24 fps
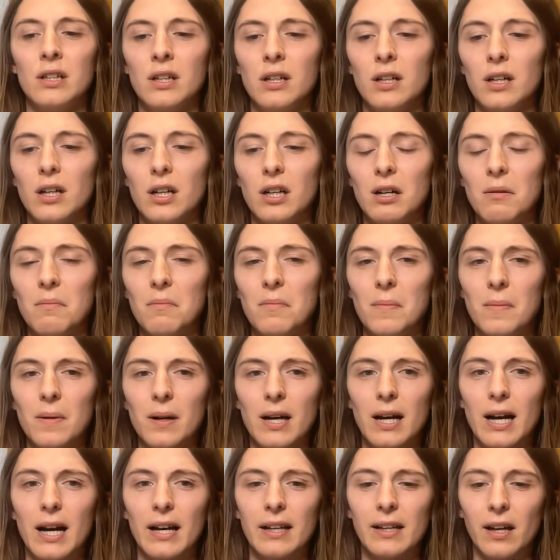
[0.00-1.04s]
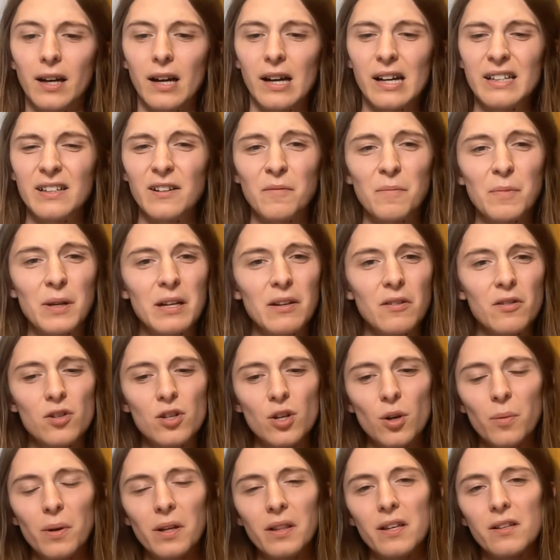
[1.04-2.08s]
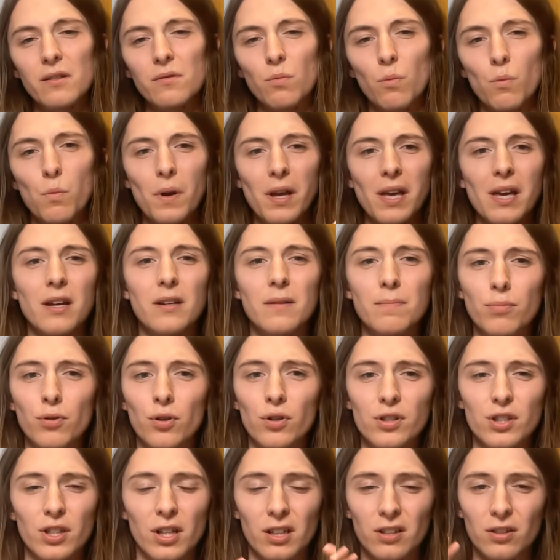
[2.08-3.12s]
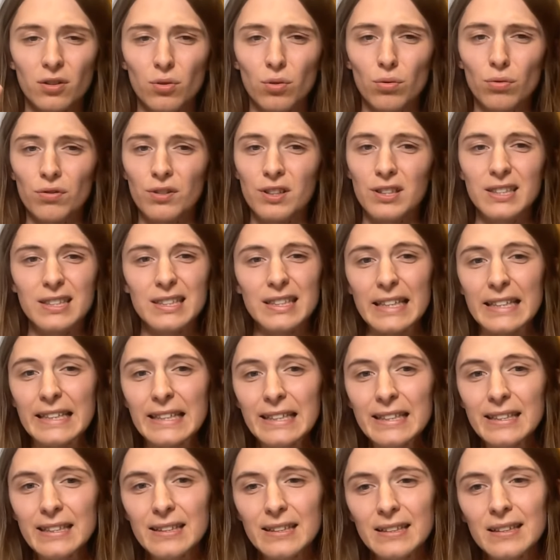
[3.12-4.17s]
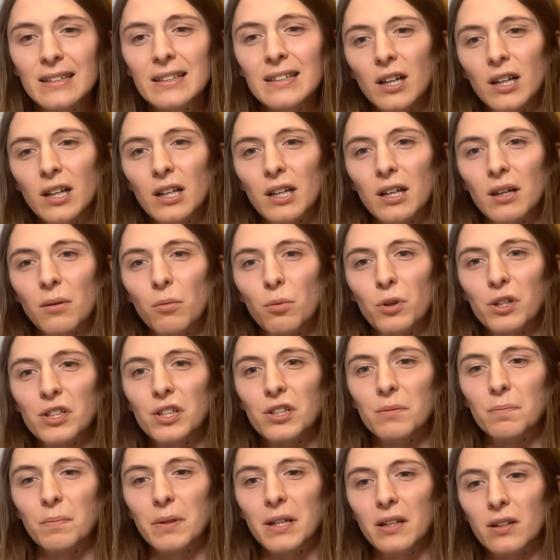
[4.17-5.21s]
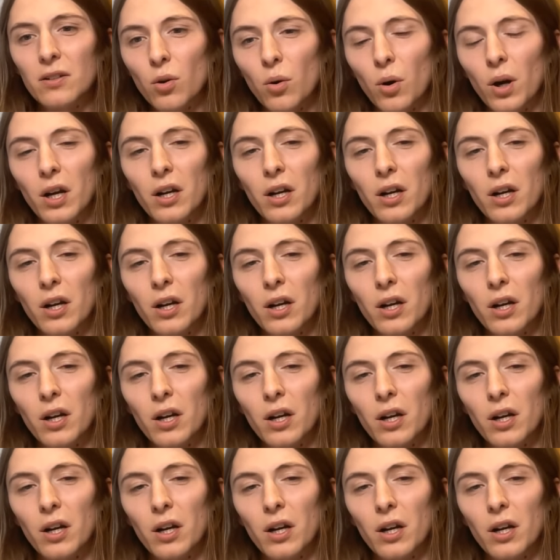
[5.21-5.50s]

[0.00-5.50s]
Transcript: Um, and and I've been doing this weird project called Seat, uh, which has been quite